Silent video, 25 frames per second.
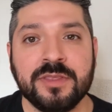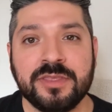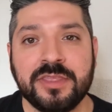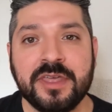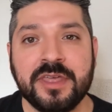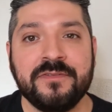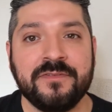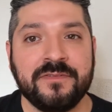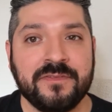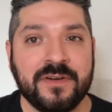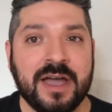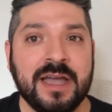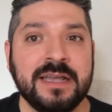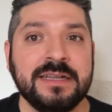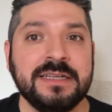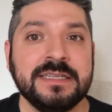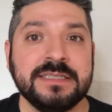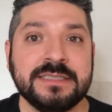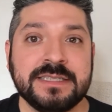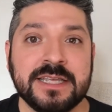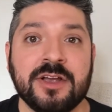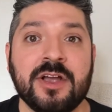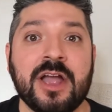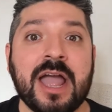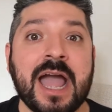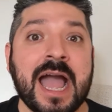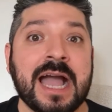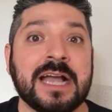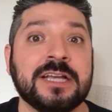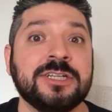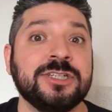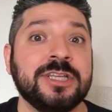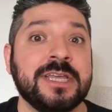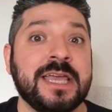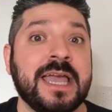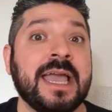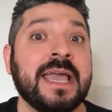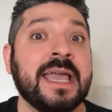what they find is they're
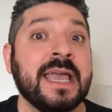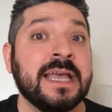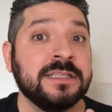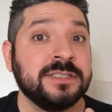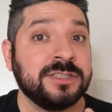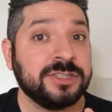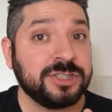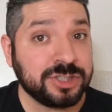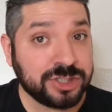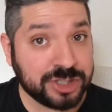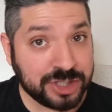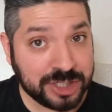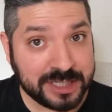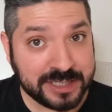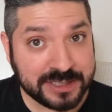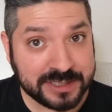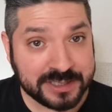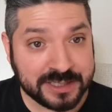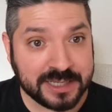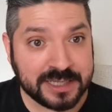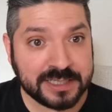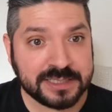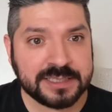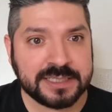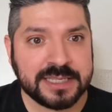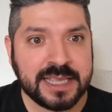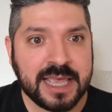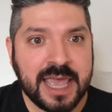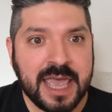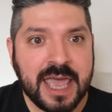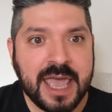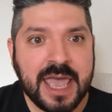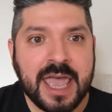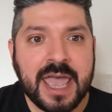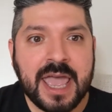actually against Jesus,